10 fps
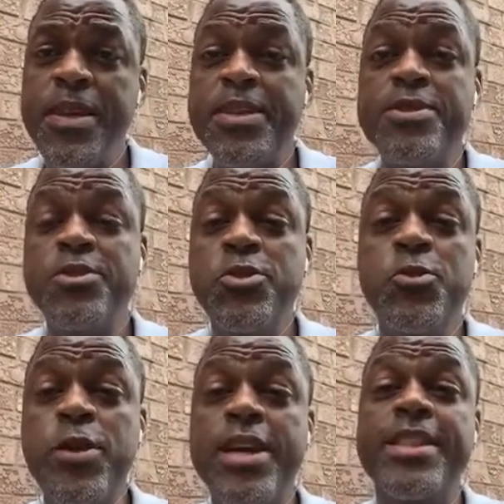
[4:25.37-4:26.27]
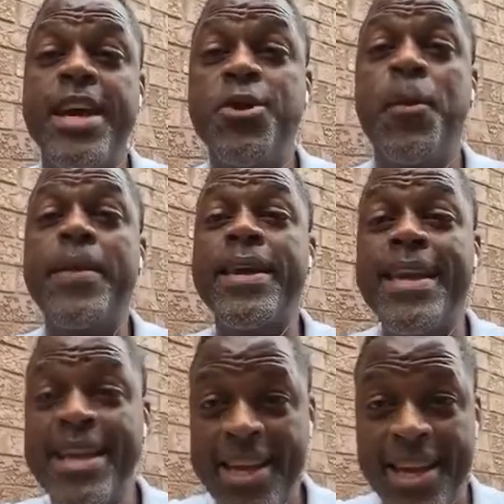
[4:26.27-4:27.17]
this new week that you're
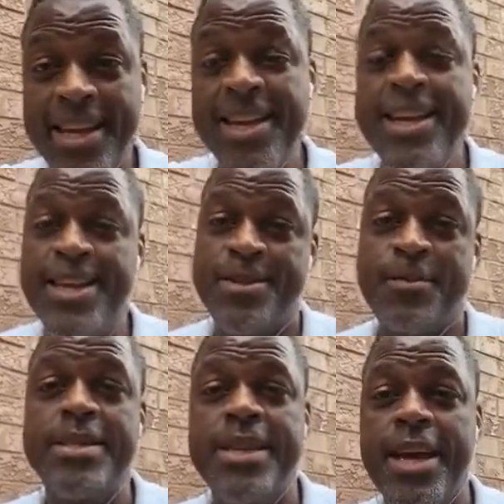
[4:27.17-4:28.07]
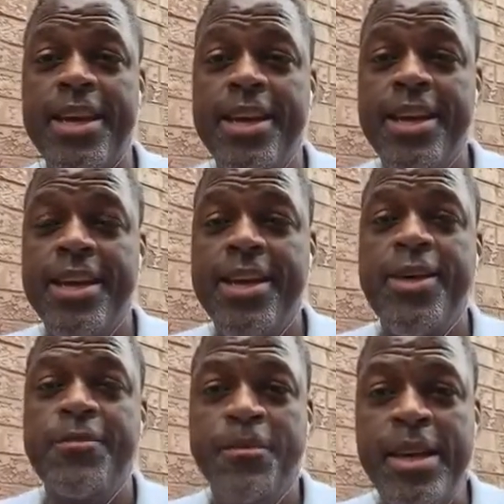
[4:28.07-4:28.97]
beginning, it's Monday,
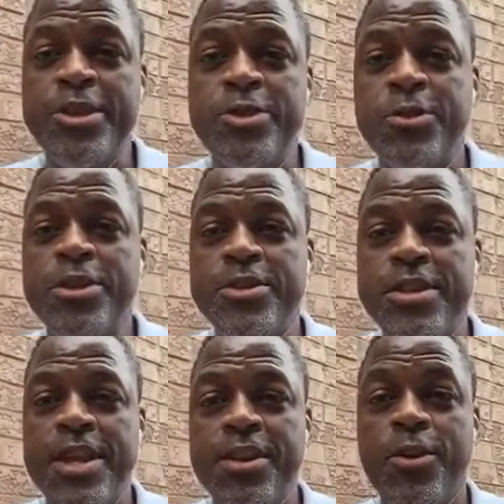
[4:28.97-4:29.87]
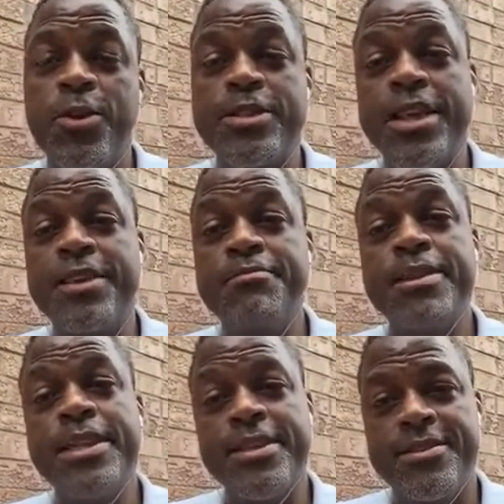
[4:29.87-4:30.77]
make sure you stay the course and
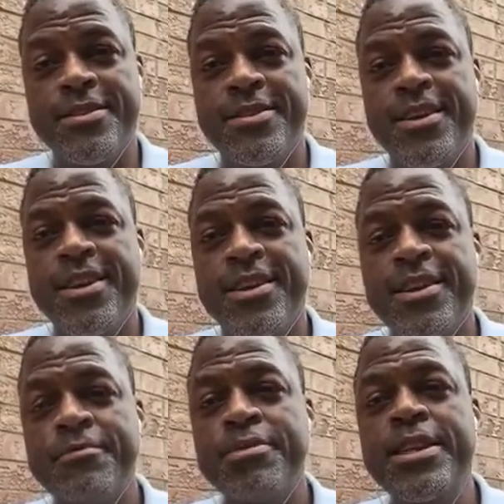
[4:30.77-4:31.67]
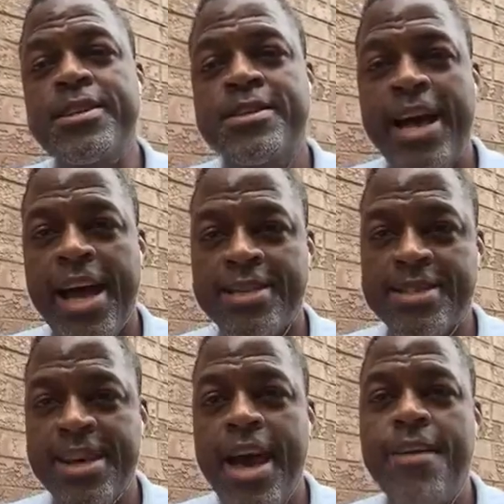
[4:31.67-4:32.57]
complete it. Complete the
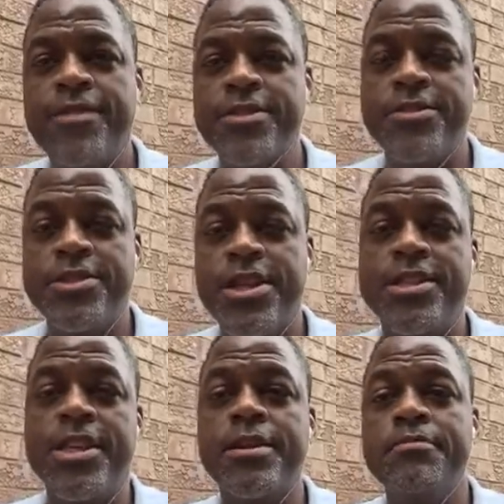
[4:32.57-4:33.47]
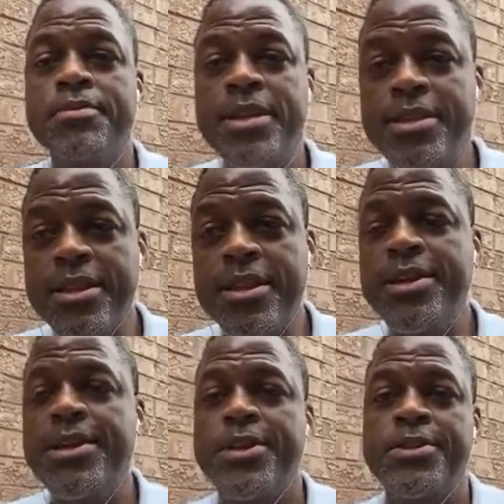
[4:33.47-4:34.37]
task you have on your agenda. Complete the,
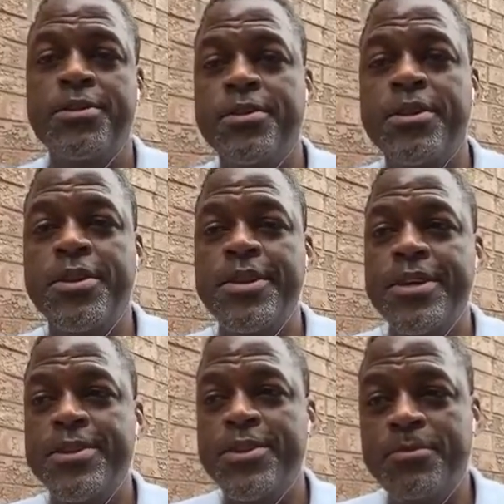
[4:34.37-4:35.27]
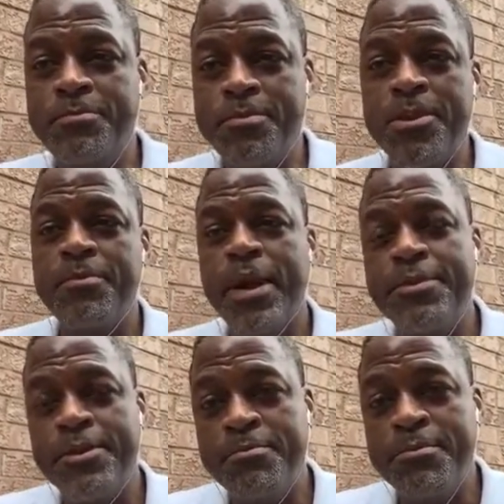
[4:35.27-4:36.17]
the, the, the, the, the,
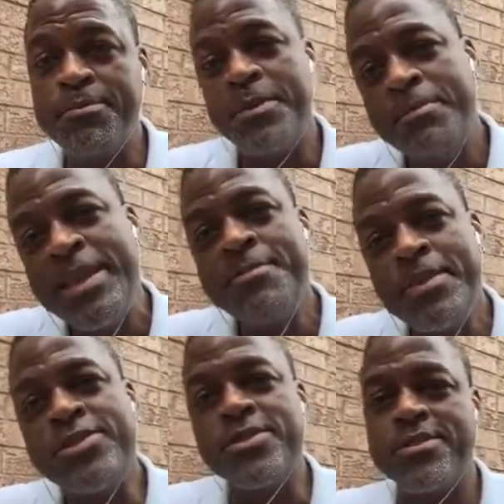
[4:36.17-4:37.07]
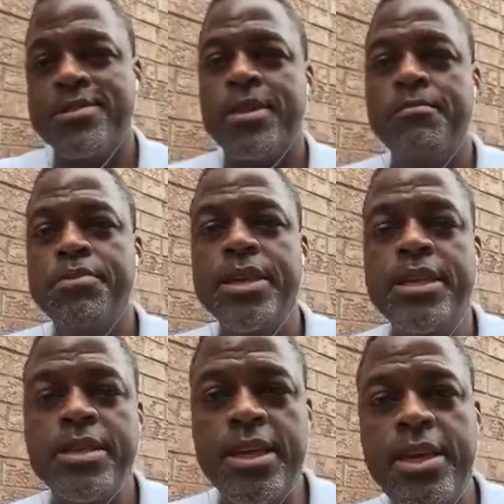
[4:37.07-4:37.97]
the, the mini missions.
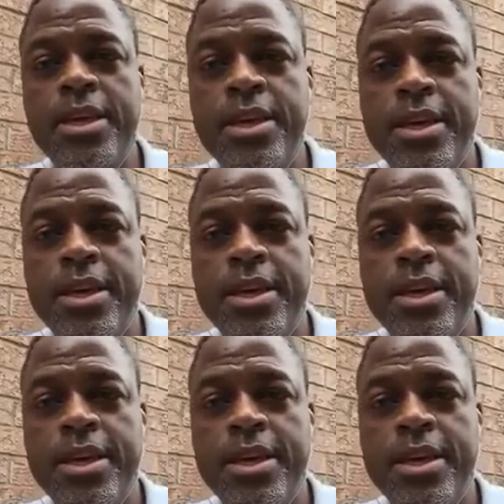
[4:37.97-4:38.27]
Complete the,